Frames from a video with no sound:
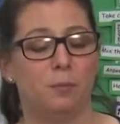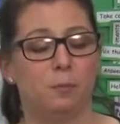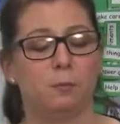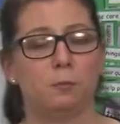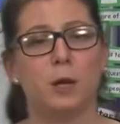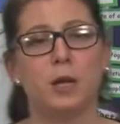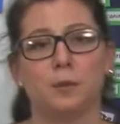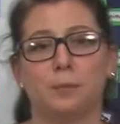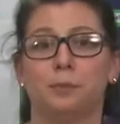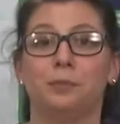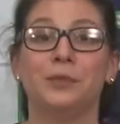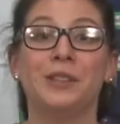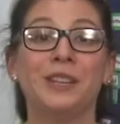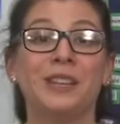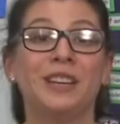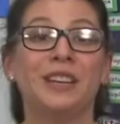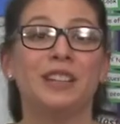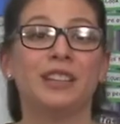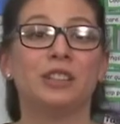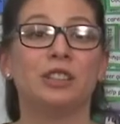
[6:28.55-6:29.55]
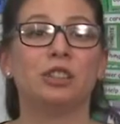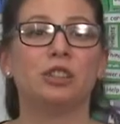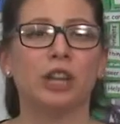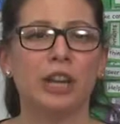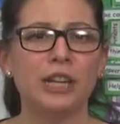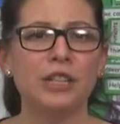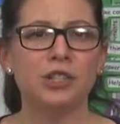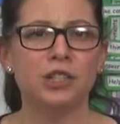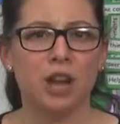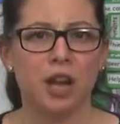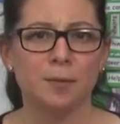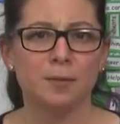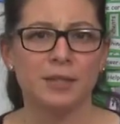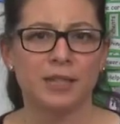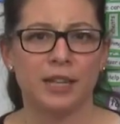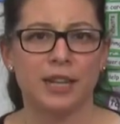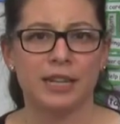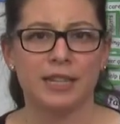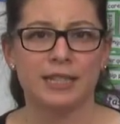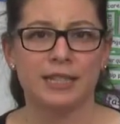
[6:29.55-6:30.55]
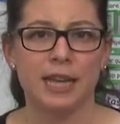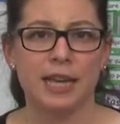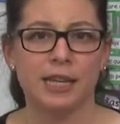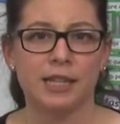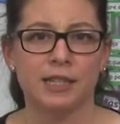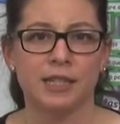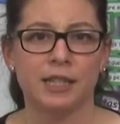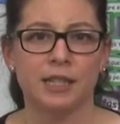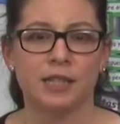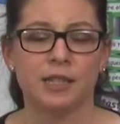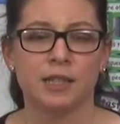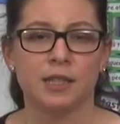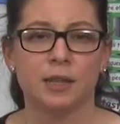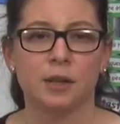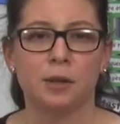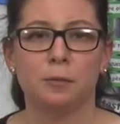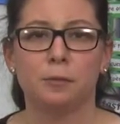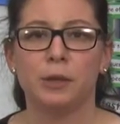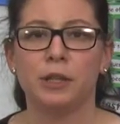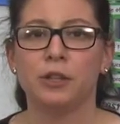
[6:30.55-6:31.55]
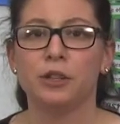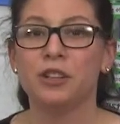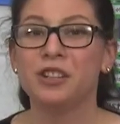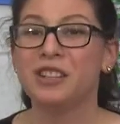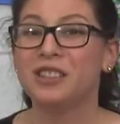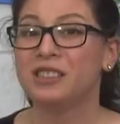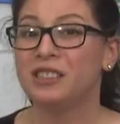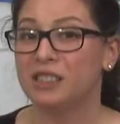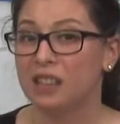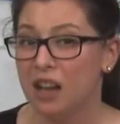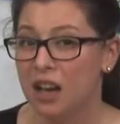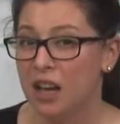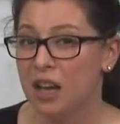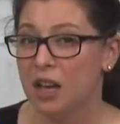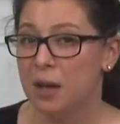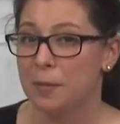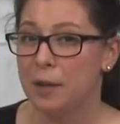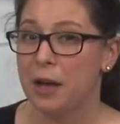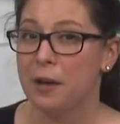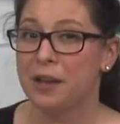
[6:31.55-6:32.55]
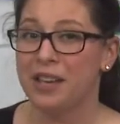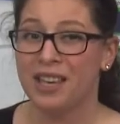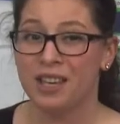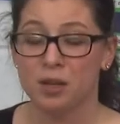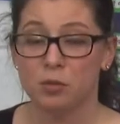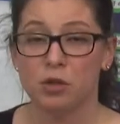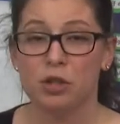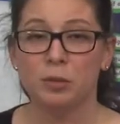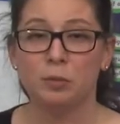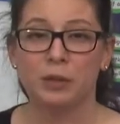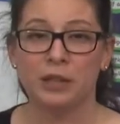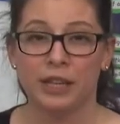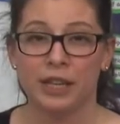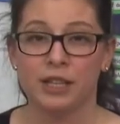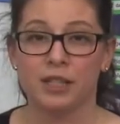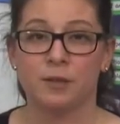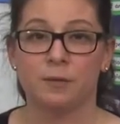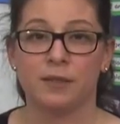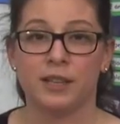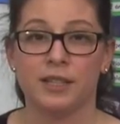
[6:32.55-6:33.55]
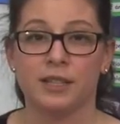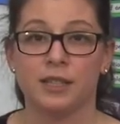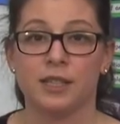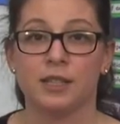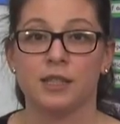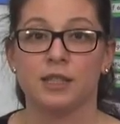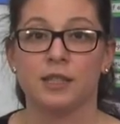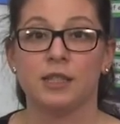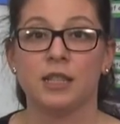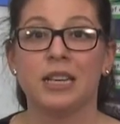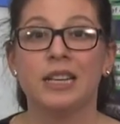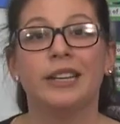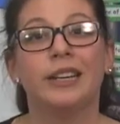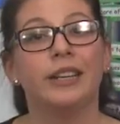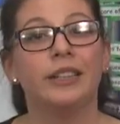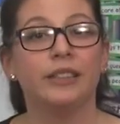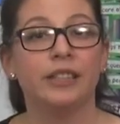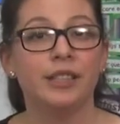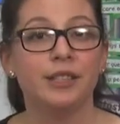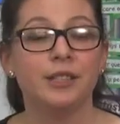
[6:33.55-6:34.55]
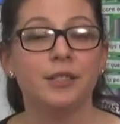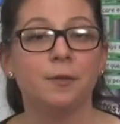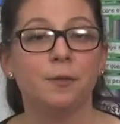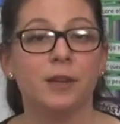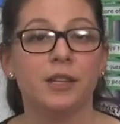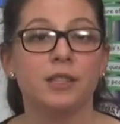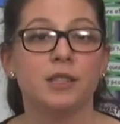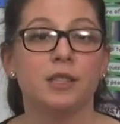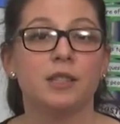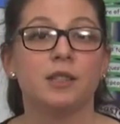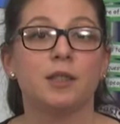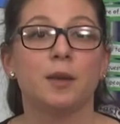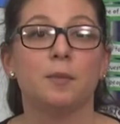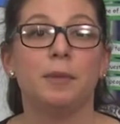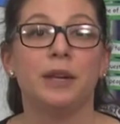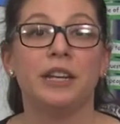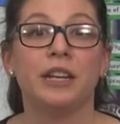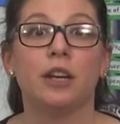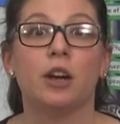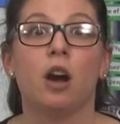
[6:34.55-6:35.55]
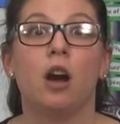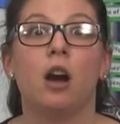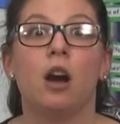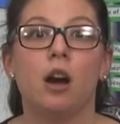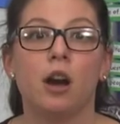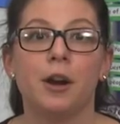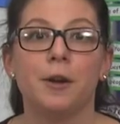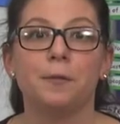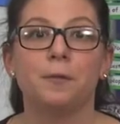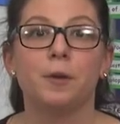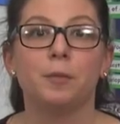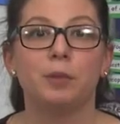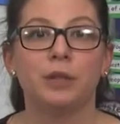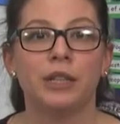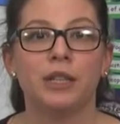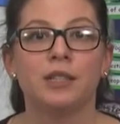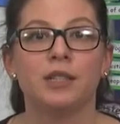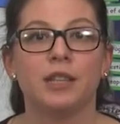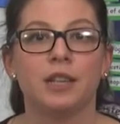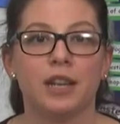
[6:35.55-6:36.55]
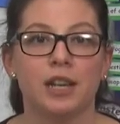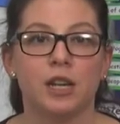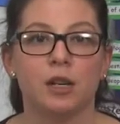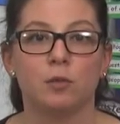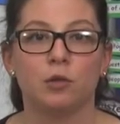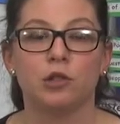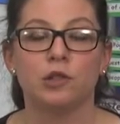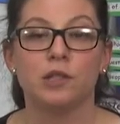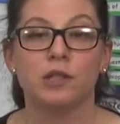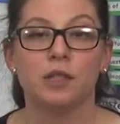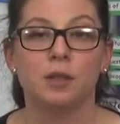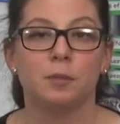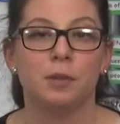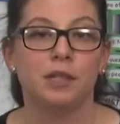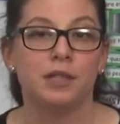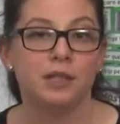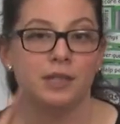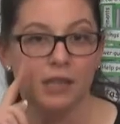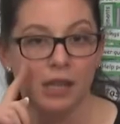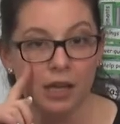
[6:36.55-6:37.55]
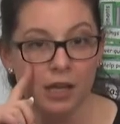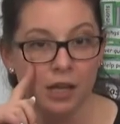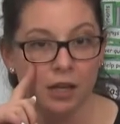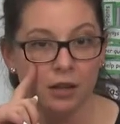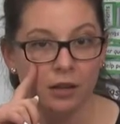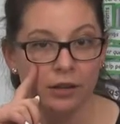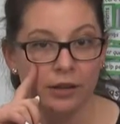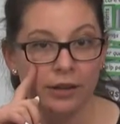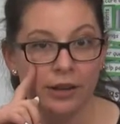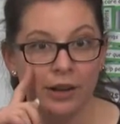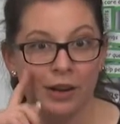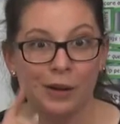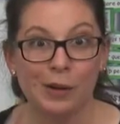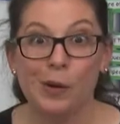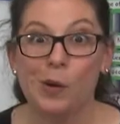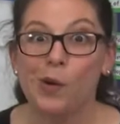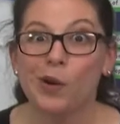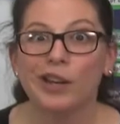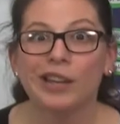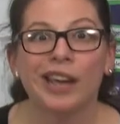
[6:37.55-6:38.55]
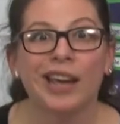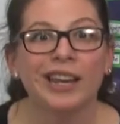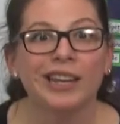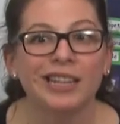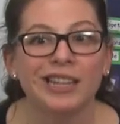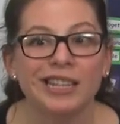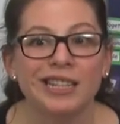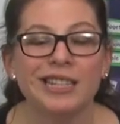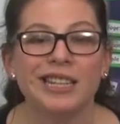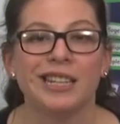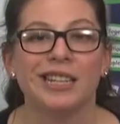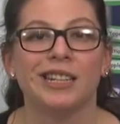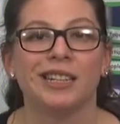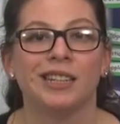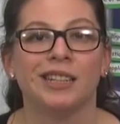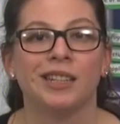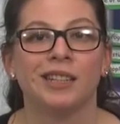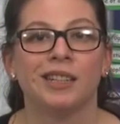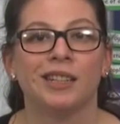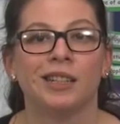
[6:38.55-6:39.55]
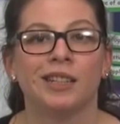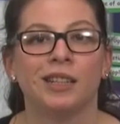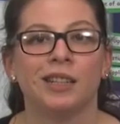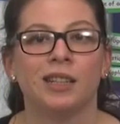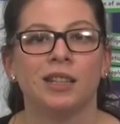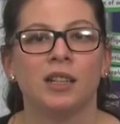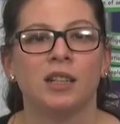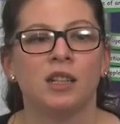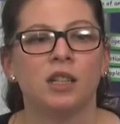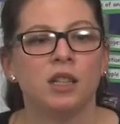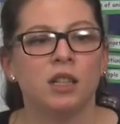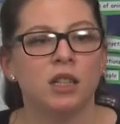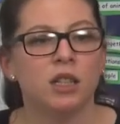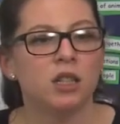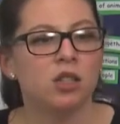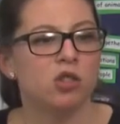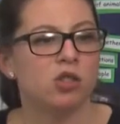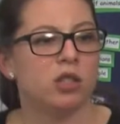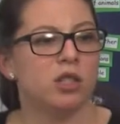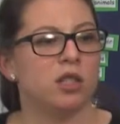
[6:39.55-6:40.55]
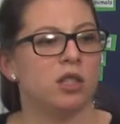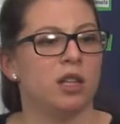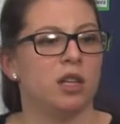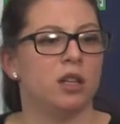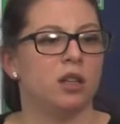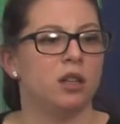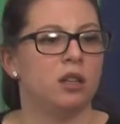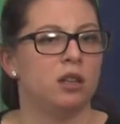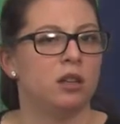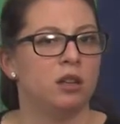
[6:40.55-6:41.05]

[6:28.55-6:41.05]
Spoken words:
Well, great job today, scientists. We learned a lot about animal and plant defenses, and these defenses can make it hard for plants and animals to be seen or get eaten. Interesting.